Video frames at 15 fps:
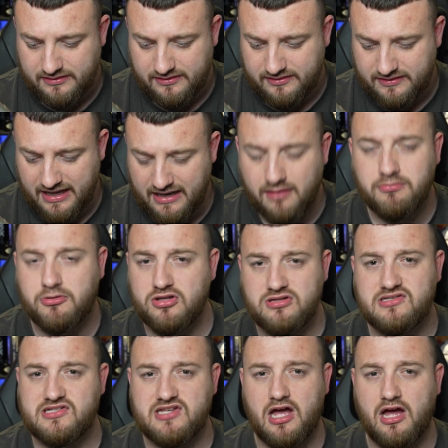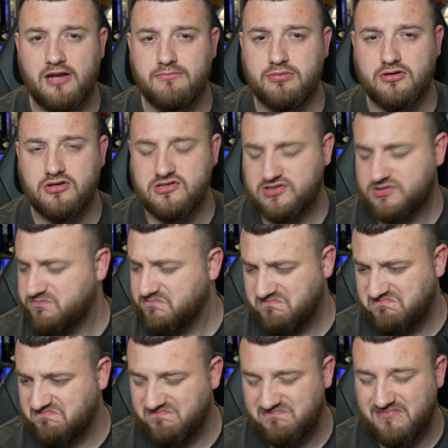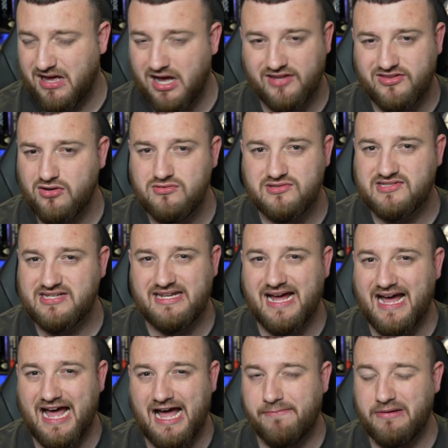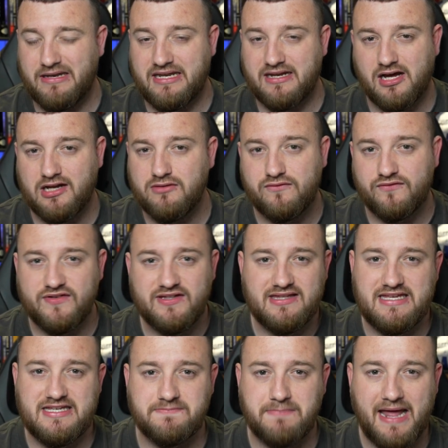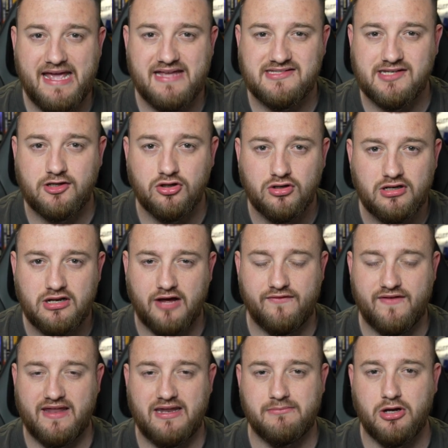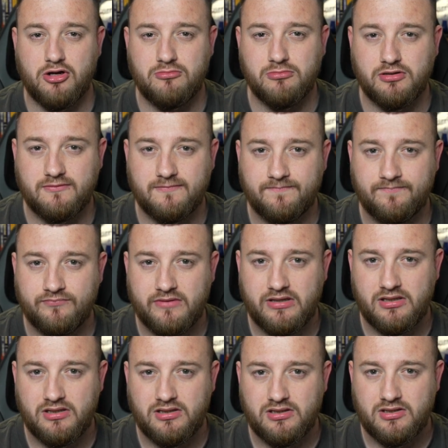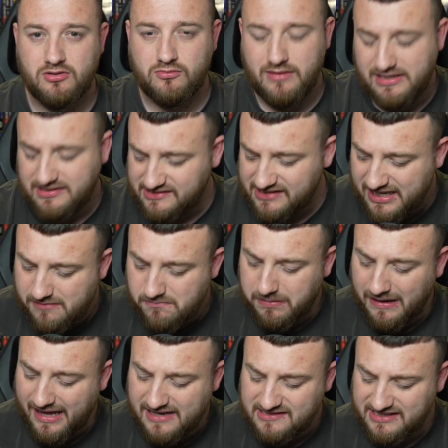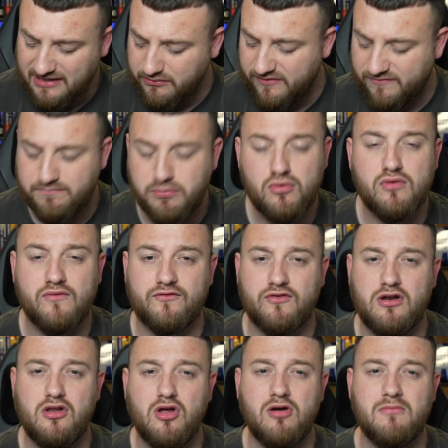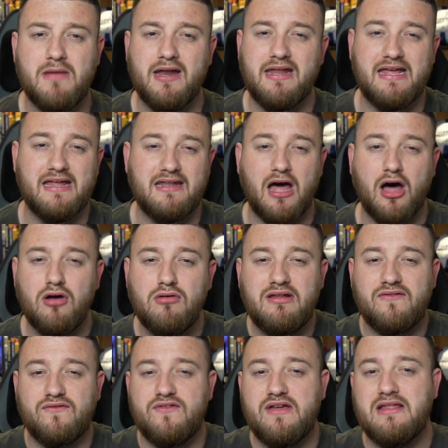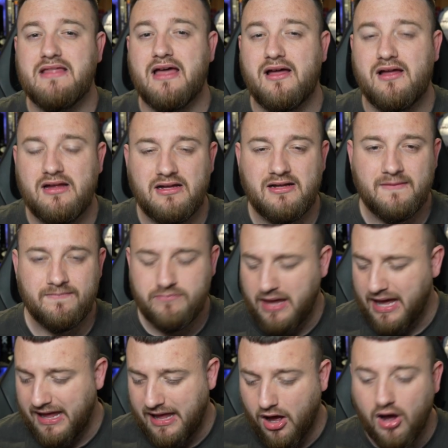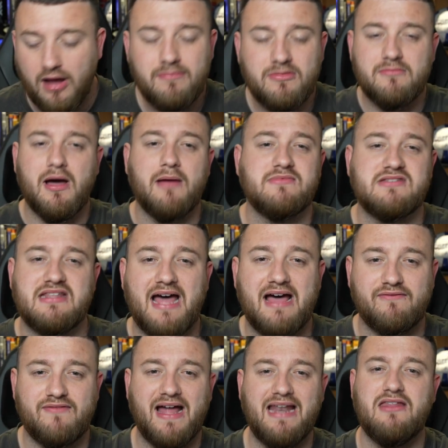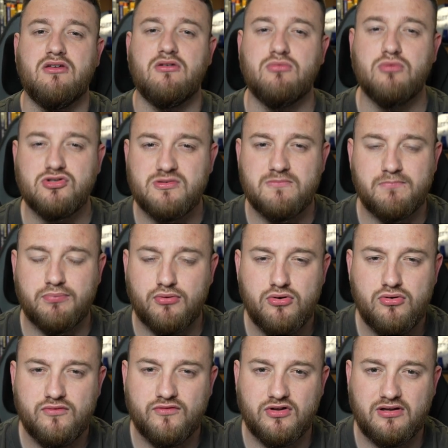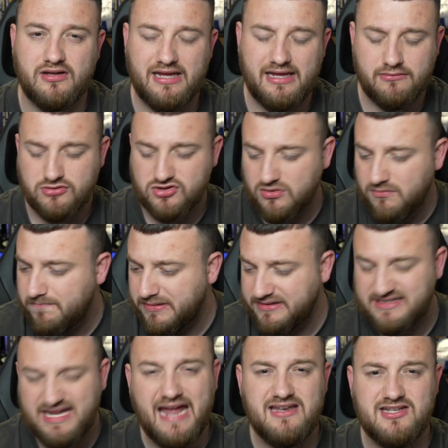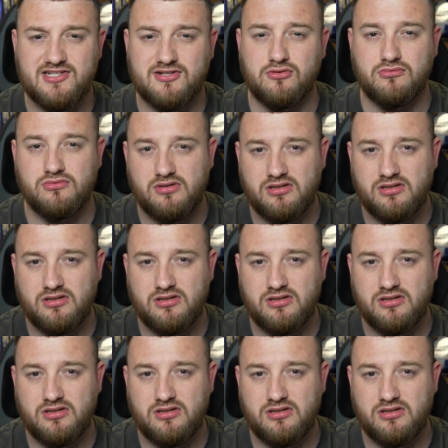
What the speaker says: then I'm concerned, because I don't see that happening. I don't think these players are good enough at the moment. We're seeing players that we've bought for a lot of money, and the only thing that hyped them up to that value wasn't proven. It was on potential.